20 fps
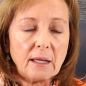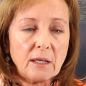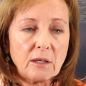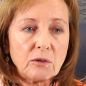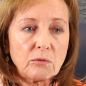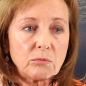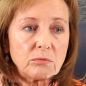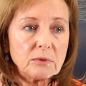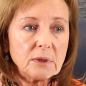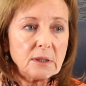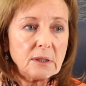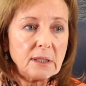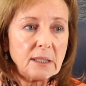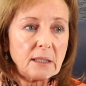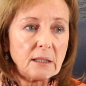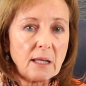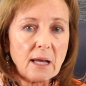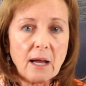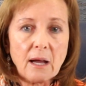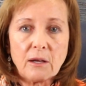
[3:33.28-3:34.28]
And it really
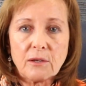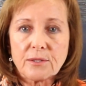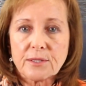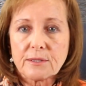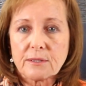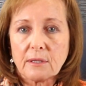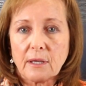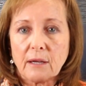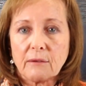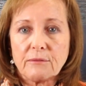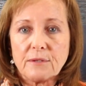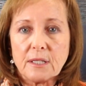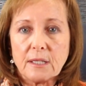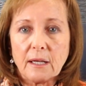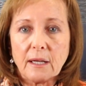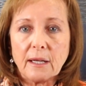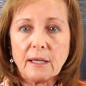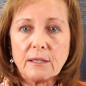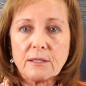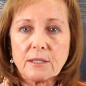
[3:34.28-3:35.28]
allows
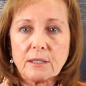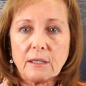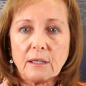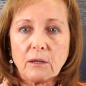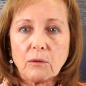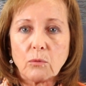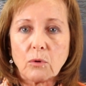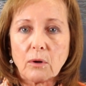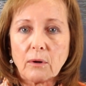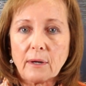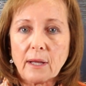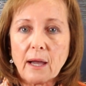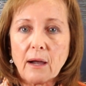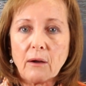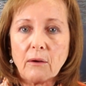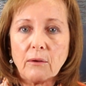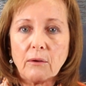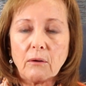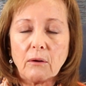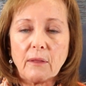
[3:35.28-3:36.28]
FDA to get word
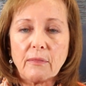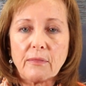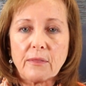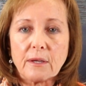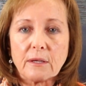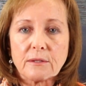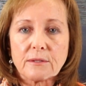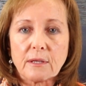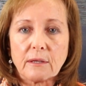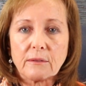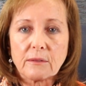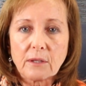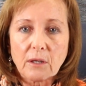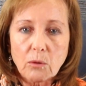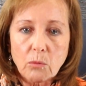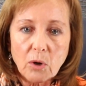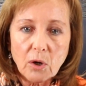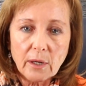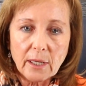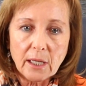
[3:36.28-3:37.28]
out on things that
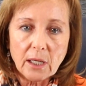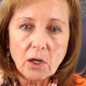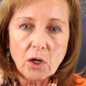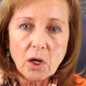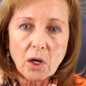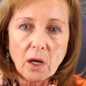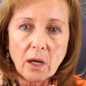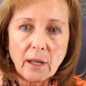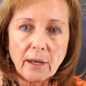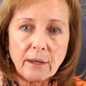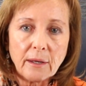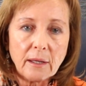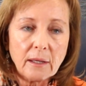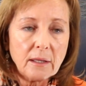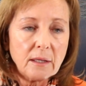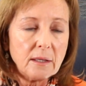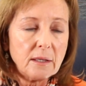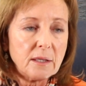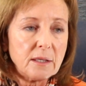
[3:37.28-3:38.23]
they're working on,